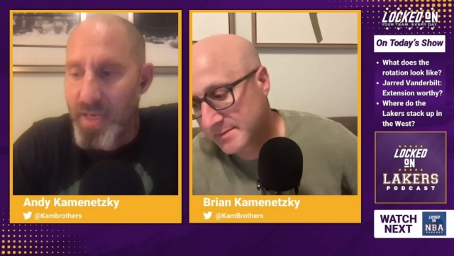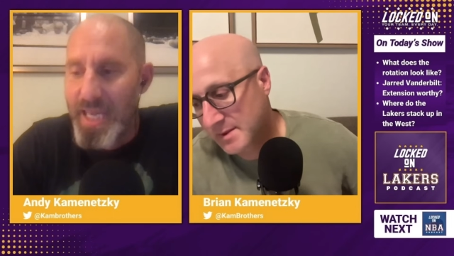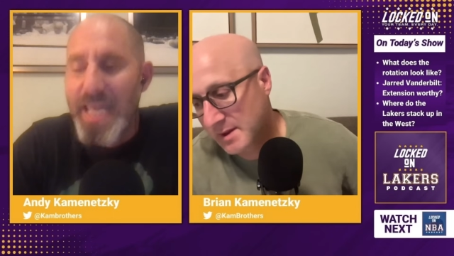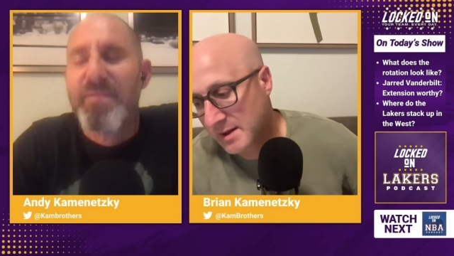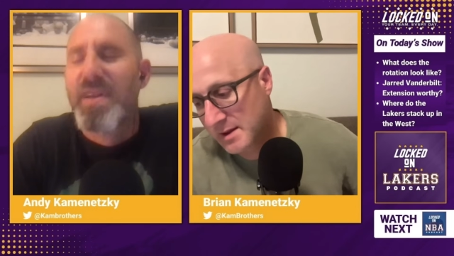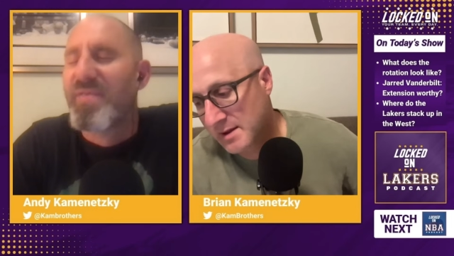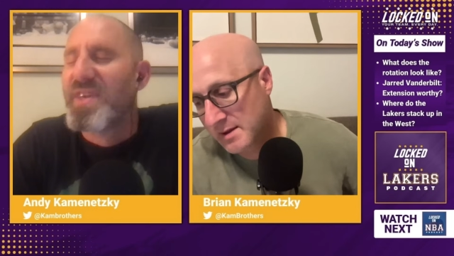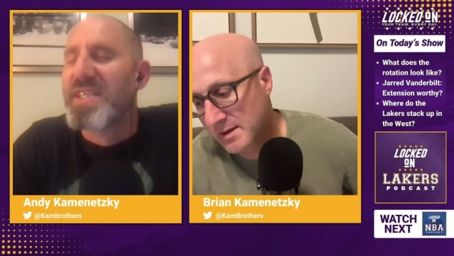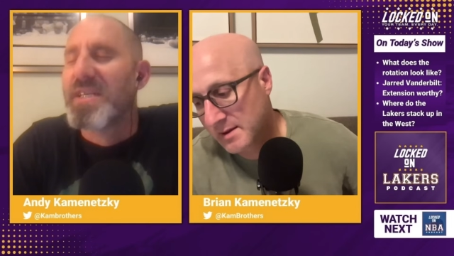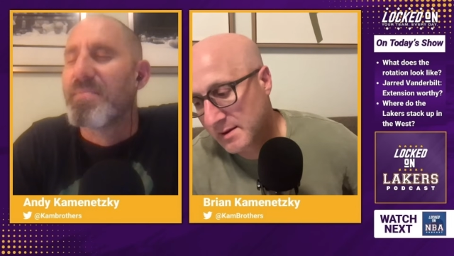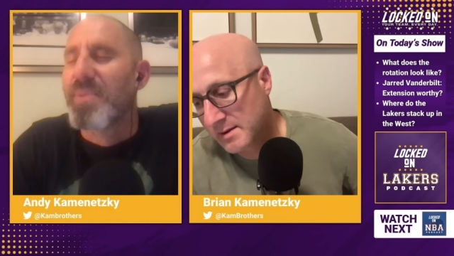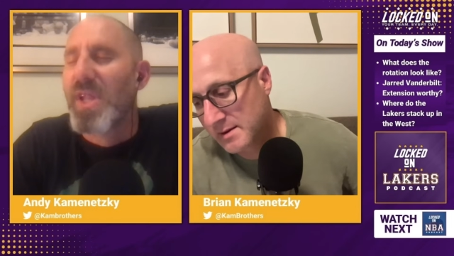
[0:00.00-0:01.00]
Speaker 1: even if he
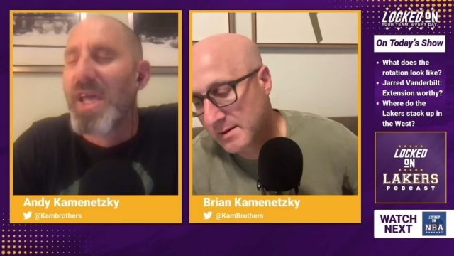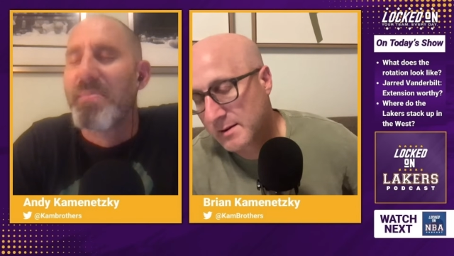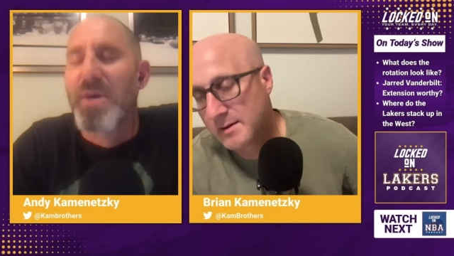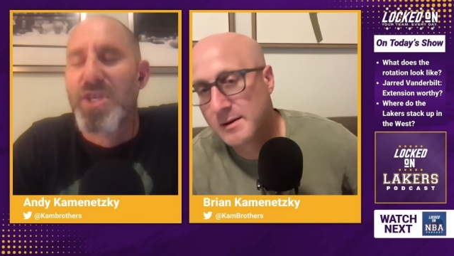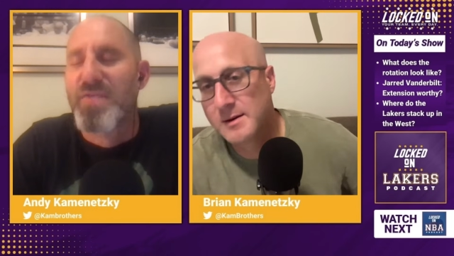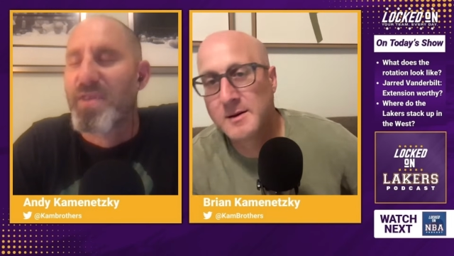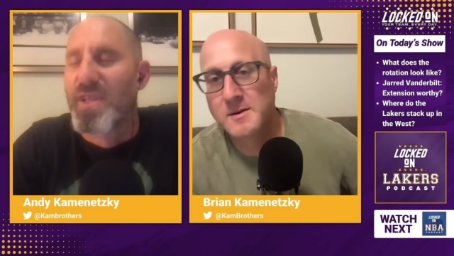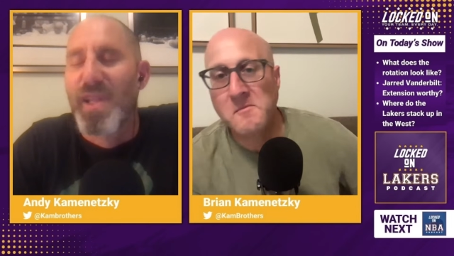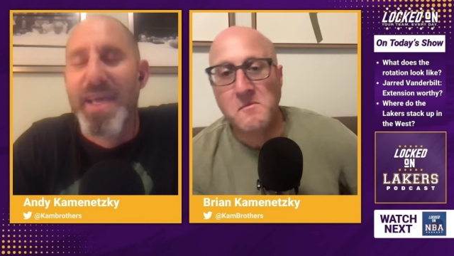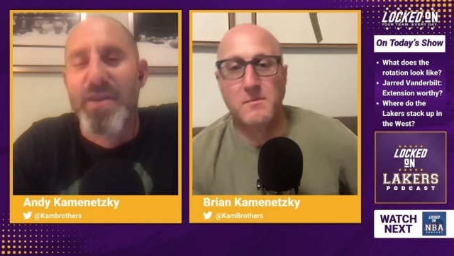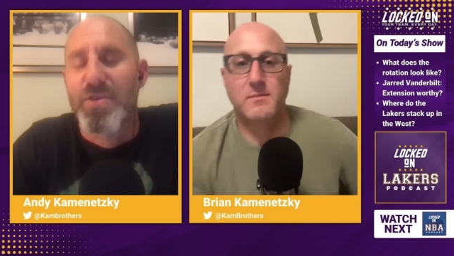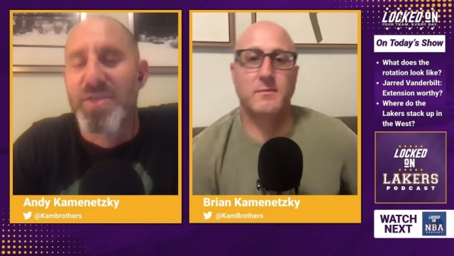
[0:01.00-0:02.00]
didn't play much for the
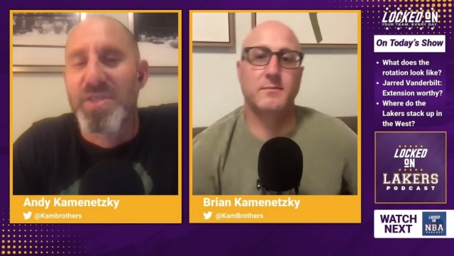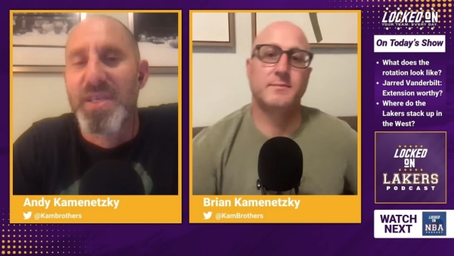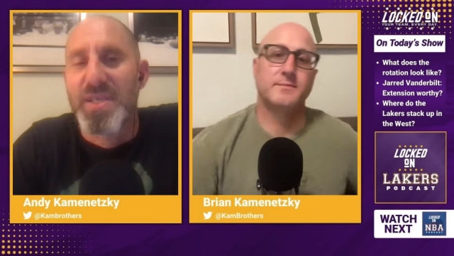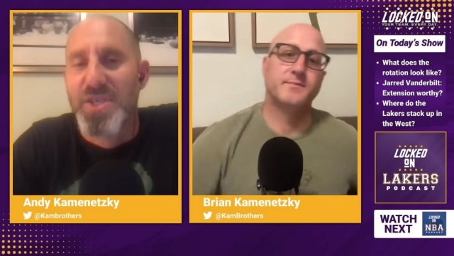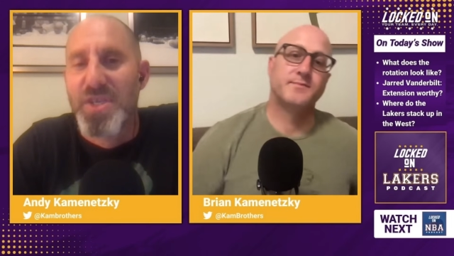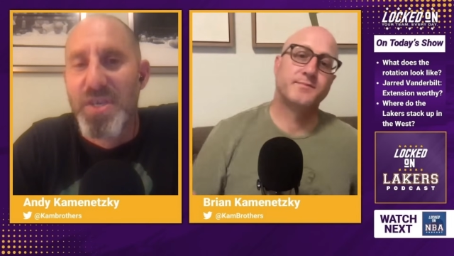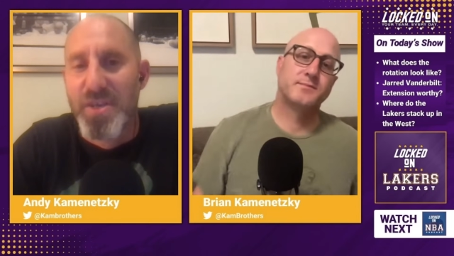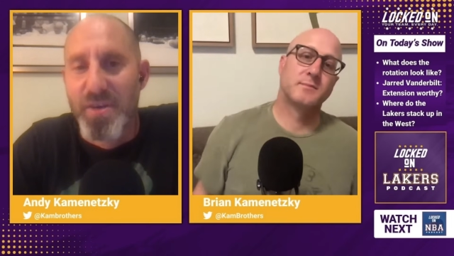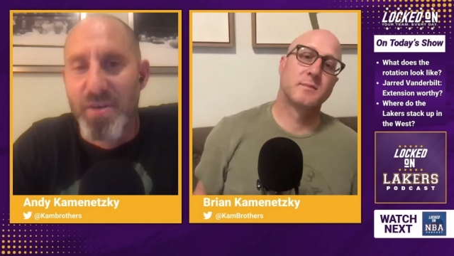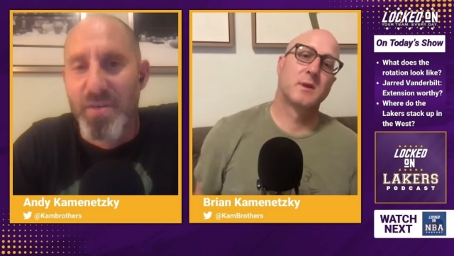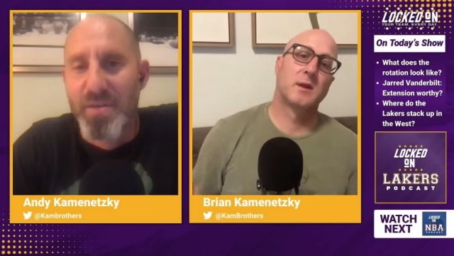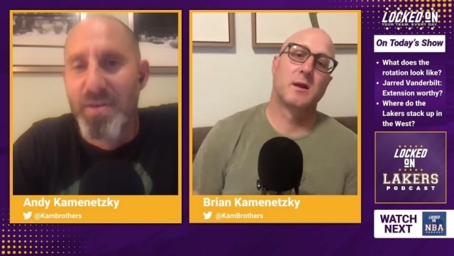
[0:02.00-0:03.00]
Lakers this
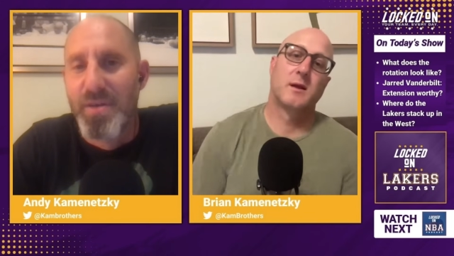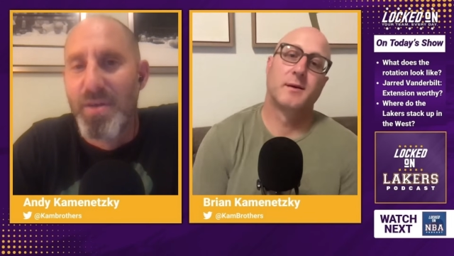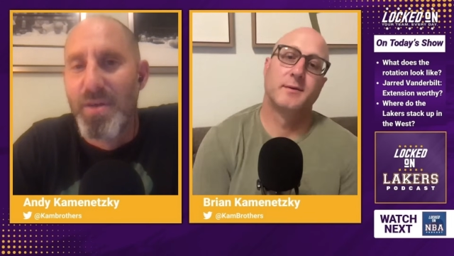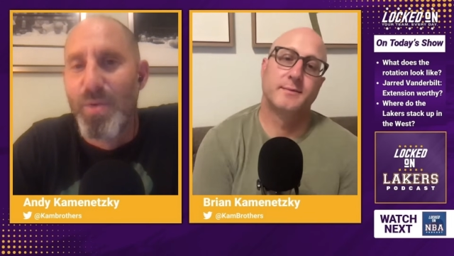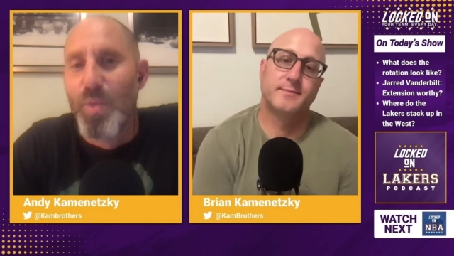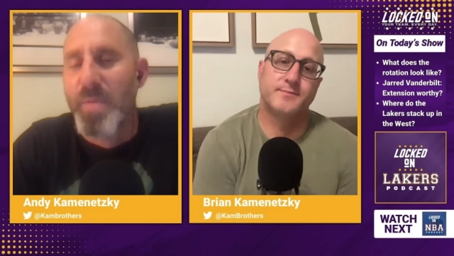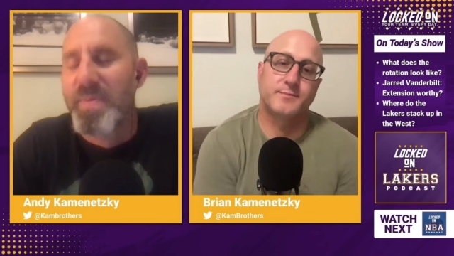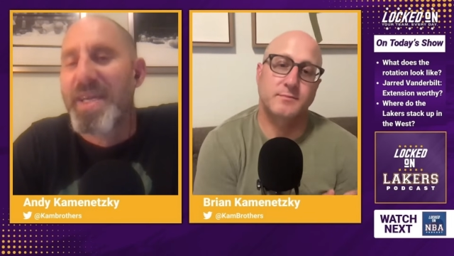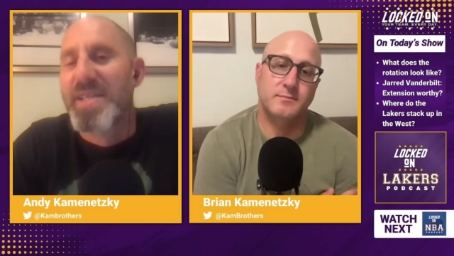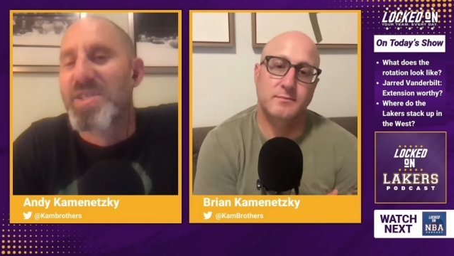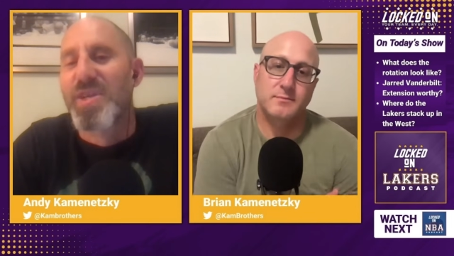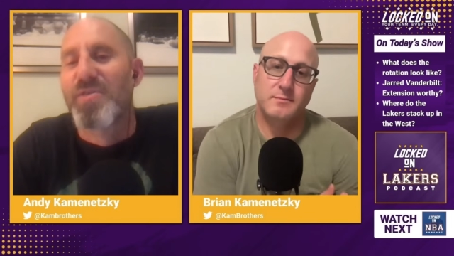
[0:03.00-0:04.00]
year, would be
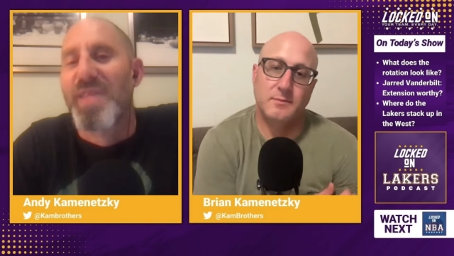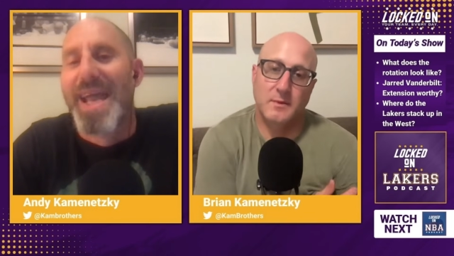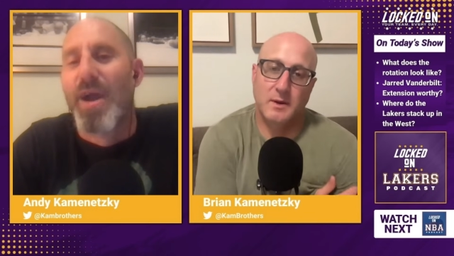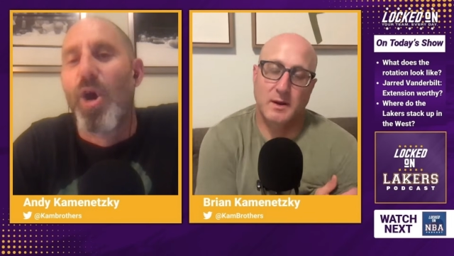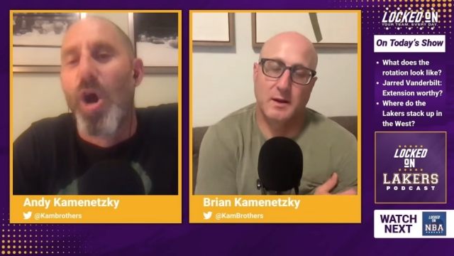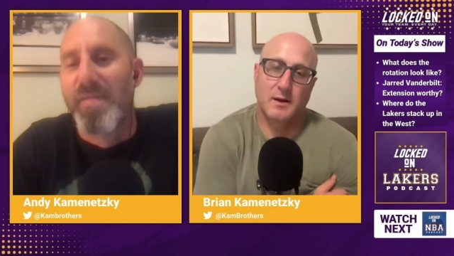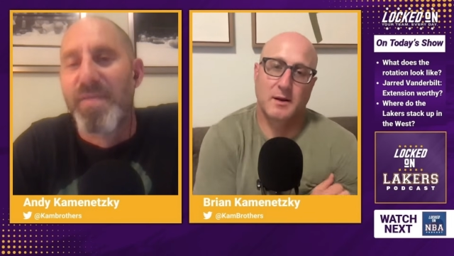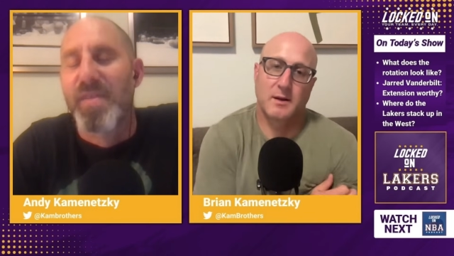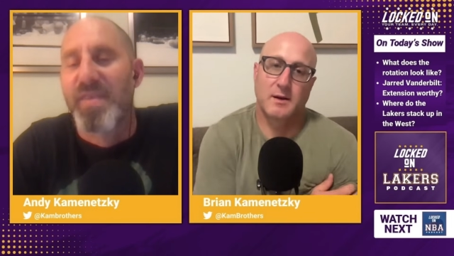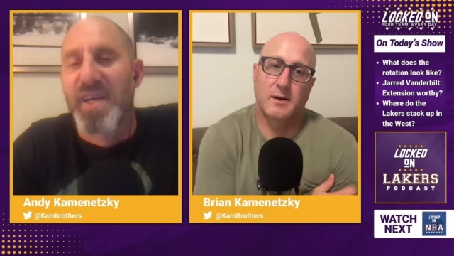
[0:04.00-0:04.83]
considered that awful of a